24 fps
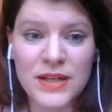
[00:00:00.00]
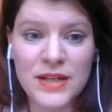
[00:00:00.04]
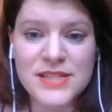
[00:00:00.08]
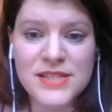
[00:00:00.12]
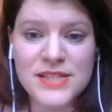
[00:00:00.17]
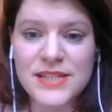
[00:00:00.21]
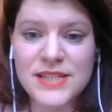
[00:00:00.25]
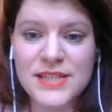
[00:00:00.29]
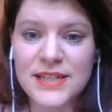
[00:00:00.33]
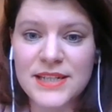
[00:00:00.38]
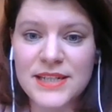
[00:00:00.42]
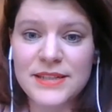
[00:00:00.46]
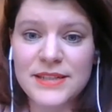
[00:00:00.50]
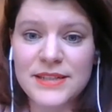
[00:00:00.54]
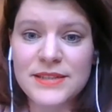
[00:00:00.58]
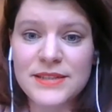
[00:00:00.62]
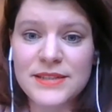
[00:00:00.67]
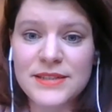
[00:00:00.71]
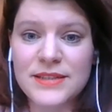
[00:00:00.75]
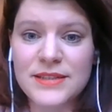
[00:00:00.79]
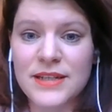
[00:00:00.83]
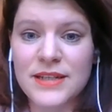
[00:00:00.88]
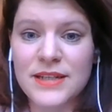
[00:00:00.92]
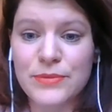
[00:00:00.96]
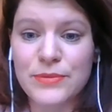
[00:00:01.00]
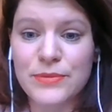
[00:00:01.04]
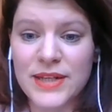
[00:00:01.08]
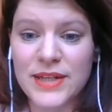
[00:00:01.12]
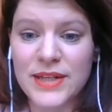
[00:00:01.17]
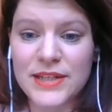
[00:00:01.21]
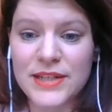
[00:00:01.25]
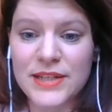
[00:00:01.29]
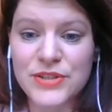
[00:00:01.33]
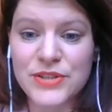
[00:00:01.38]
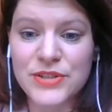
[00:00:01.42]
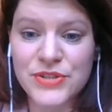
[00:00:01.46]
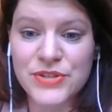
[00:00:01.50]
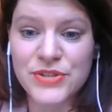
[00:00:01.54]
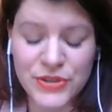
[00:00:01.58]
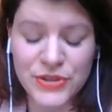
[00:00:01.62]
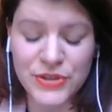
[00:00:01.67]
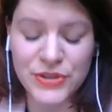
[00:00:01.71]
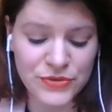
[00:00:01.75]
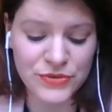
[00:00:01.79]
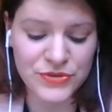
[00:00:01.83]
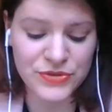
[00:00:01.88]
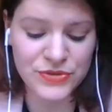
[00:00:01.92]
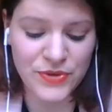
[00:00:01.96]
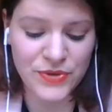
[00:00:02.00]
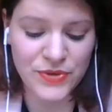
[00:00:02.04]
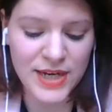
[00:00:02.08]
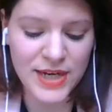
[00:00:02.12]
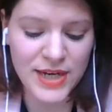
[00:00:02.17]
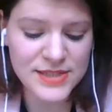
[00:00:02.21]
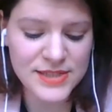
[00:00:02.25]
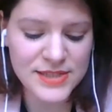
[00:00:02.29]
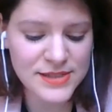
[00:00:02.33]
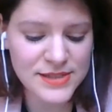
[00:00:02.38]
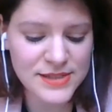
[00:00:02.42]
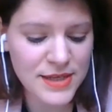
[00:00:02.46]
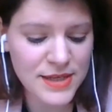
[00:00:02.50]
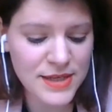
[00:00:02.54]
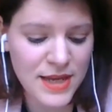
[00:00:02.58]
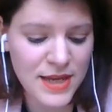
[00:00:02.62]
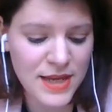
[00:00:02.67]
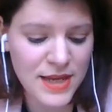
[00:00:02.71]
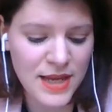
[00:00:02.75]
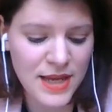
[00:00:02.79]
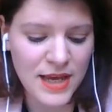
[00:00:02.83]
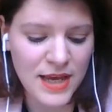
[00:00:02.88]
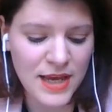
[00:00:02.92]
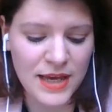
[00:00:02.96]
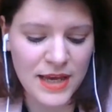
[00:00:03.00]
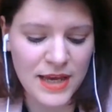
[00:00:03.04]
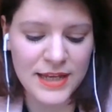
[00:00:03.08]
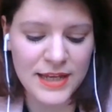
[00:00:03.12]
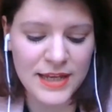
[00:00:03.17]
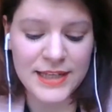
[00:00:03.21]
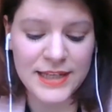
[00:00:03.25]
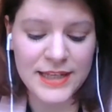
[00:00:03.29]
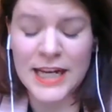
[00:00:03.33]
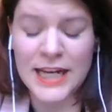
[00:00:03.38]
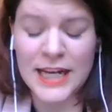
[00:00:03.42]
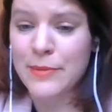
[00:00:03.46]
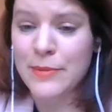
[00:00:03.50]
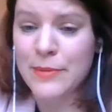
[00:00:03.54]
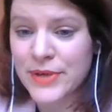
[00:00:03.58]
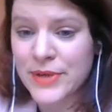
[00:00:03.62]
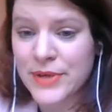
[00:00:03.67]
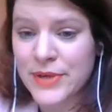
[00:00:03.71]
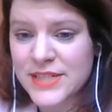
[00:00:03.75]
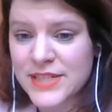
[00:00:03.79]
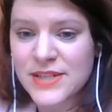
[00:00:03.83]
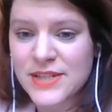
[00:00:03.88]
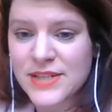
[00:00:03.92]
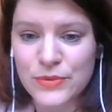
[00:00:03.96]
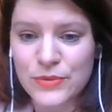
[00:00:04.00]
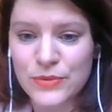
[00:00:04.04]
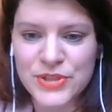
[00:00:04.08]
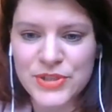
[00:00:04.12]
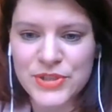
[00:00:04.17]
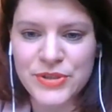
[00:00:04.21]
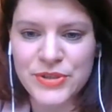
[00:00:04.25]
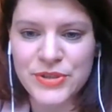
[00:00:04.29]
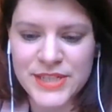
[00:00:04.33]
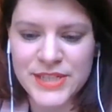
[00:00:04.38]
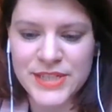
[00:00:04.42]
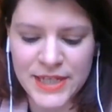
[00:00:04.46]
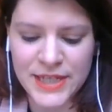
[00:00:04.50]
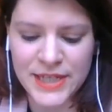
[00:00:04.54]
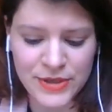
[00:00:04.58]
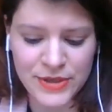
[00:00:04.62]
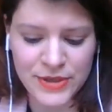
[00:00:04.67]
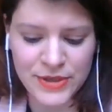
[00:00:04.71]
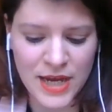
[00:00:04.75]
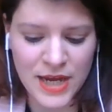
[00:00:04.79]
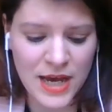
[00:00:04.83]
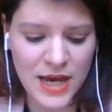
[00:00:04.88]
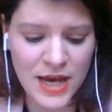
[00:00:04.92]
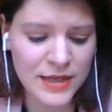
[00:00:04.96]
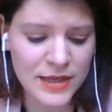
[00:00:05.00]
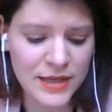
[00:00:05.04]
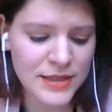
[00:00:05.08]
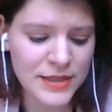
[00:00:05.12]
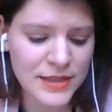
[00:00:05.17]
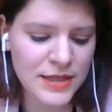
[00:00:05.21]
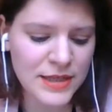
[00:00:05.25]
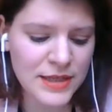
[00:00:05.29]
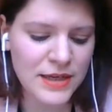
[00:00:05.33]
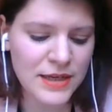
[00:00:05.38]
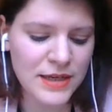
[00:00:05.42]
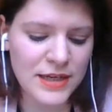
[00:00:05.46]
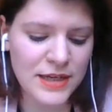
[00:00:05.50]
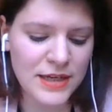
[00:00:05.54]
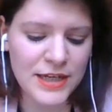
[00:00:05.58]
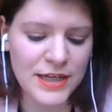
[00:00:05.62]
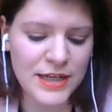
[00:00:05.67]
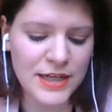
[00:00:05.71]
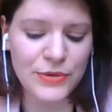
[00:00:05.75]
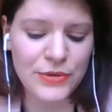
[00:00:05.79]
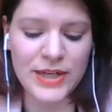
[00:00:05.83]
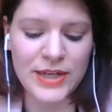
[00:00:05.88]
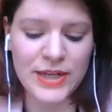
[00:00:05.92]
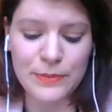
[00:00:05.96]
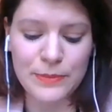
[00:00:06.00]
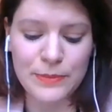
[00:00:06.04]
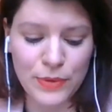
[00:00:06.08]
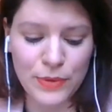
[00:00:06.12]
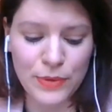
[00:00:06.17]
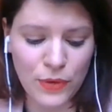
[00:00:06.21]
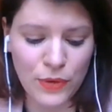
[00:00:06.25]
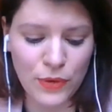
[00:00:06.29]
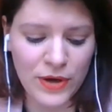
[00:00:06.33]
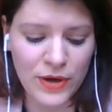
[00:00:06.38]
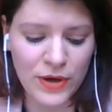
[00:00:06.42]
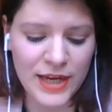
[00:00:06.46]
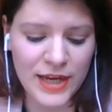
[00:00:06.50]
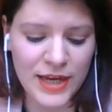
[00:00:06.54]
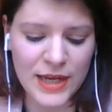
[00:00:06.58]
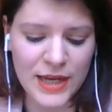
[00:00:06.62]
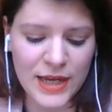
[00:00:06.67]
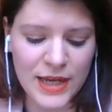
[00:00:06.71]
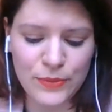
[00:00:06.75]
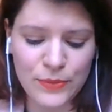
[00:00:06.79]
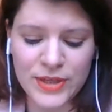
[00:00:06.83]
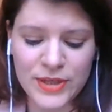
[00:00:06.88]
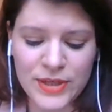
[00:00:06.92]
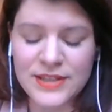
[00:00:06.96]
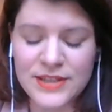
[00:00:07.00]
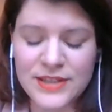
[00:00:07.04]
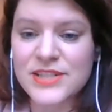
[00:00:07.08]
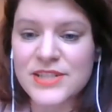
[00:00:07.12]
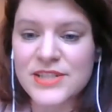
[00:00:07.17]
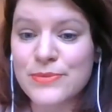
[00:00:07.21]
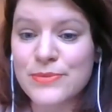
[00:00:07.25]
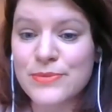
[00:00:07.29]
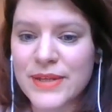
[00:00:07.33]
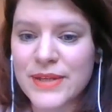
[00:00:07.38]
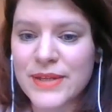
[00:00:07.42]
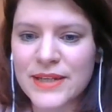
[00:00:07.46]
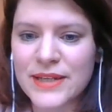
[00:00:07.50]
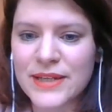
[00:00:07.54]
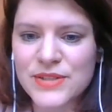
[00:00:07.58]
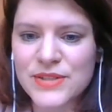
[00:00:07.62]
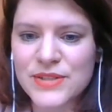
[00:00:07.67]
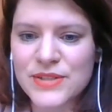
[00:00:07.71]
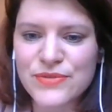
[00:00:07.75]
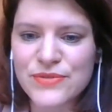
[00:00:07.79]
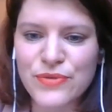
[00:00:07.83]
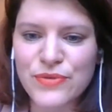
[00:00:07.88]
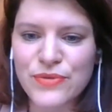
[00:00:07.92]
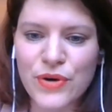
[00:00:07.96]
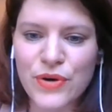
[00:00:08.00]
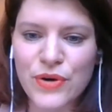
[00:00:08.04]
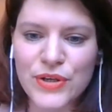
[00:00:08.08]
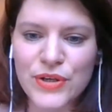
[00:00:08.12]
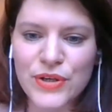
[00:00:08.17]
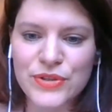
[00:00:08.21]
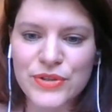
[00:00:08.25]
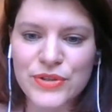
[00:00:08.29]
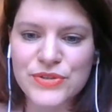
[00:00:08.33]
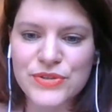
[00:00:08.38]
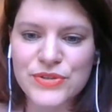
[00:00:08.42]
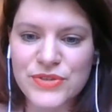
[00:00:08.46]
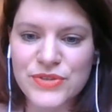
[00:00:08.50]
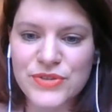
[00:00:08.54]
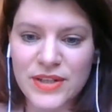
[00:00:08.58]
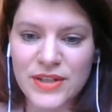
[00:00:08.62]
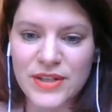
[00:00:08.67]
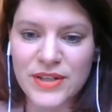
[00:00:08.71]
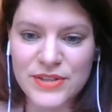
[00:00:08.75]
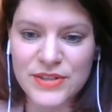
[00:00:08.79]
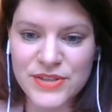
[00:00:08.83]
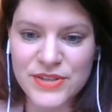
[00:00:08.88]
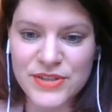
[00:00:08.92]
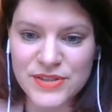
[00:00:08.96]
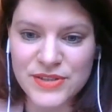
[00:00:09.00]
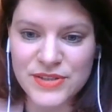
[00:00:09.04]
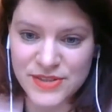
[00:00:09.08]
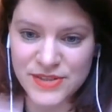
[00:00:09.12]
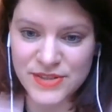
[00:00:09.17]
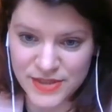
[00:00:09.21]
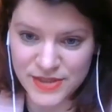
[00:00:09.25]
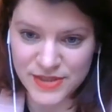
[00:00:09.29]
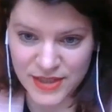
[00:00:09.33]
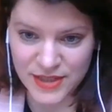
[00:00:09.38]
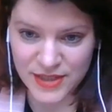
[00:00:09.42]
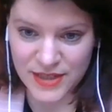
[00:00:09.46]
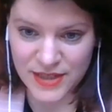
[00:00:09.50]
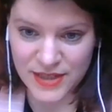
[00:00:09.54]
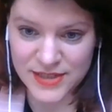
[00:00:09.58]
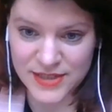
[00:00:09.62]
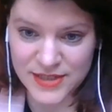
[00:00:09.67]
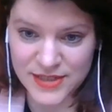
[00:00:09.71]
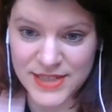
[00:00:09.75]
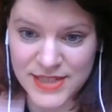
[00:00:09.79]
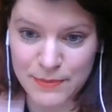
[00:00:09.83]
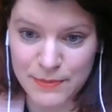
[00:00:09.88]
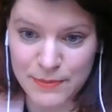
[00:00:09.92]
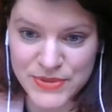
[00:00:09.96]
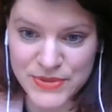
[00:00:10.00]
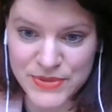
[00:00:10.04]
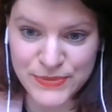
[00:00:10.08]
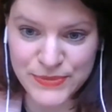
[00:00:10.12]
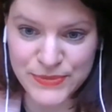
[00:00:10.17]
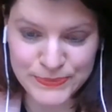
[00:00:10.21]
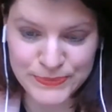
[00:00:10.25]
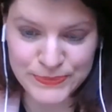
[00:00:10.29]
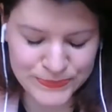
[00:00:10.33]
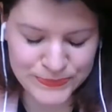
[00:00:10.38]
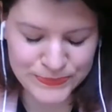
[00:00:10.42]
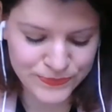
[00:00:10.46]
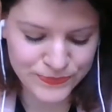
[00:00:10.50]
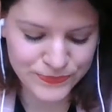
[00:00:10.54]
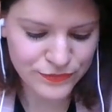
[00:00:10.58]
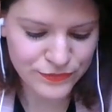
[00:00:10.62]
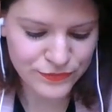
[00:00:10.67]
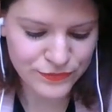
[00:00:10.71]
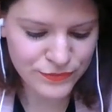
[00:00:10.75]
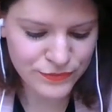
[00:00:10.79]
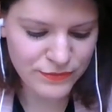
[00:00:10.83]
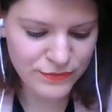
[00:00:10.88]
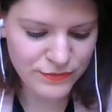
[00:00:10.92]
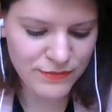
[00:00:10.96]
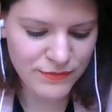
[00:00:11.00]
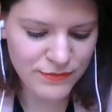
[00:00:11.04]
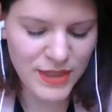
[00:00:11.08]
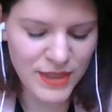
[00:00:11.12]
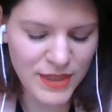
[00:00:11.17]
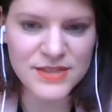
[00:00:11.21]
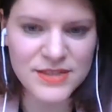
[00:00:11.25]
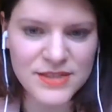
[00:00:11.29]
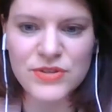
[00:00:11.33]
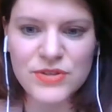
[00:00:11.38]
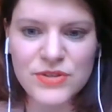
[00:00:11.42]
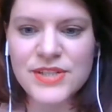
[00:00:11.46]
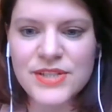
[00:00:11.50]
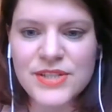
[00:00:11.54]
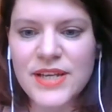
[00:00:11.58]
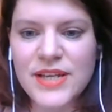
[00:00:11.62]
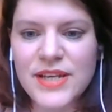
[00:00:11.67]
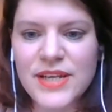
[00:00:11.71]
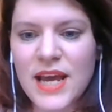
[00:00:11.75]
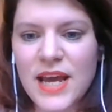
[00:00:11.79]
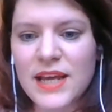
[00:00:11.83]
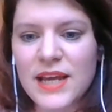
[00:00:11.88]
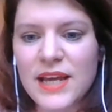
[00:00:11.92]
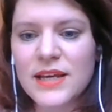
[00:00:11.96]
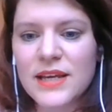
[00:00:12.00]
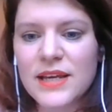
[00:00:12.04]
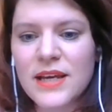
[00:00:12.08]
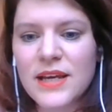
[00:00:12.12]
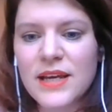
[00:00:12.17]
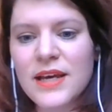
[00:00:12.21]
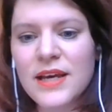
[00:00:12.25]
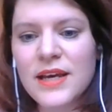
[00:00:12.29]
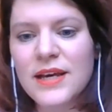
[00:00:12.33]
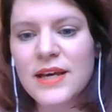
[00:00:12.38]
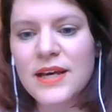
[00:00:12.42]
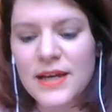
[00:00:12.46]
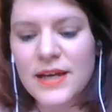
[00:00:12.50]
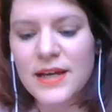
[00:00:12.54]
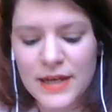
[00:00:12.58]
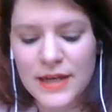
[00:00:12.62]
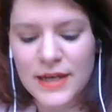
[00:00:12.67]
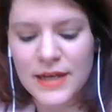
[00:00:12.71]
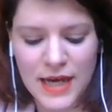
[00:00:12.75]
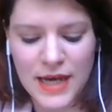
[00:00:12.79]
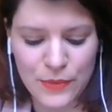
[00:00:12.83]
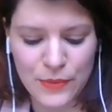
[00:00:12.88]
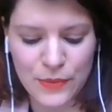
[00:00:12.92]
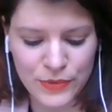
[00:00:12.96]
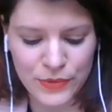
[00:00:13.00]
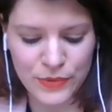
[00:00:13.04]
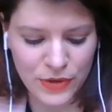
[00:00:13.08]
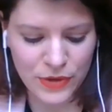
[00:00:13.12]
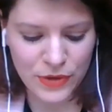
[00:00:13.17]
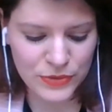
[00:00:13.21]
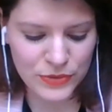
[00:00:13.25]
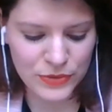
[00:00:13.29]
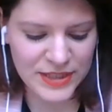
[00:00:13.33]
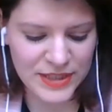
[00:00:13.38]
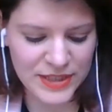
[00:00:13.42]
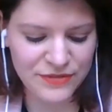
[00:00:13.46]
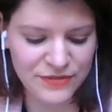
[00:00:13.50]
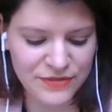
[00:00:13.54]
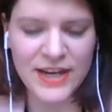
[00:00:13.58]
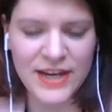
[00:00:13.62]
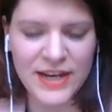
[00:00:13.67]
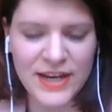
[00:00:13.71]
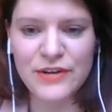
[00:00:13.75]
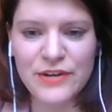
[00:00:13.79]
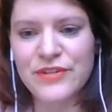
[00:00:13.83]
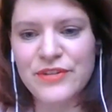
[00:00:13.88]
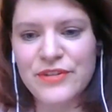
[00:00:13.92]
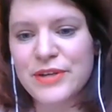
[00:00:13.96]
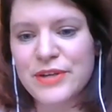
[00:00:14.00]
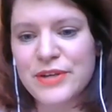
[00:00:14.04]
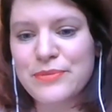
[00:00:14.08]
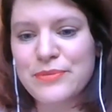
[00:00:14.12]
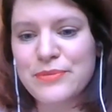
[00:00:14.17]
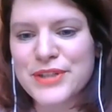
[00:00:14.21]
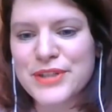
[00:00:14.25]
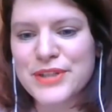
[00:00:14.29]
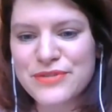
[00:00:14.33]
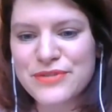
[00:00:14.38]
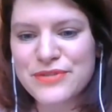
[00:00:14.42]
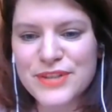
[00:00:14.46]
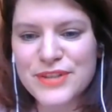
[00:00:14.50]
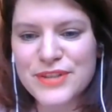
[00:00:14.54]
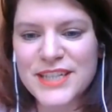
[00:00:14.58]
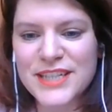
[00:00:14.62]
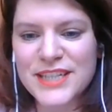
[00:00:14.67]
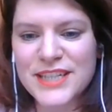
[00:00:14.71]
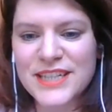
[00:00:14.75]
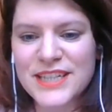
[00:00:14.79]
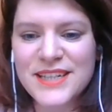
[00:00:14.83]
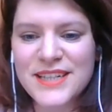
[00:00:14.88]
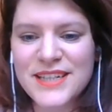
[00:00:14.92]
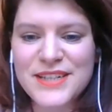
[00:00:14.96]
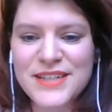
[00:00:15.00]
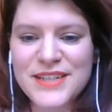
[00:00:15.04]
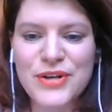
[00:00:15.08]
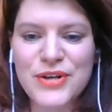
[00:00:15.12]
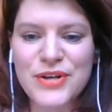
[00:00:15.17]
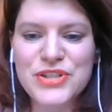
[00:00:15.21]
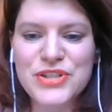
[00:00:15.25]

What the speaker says: policy related to children's rights. It elaborates on which criteria you can employ and what this means for your due diligence steps. So today, I will only very, very briefly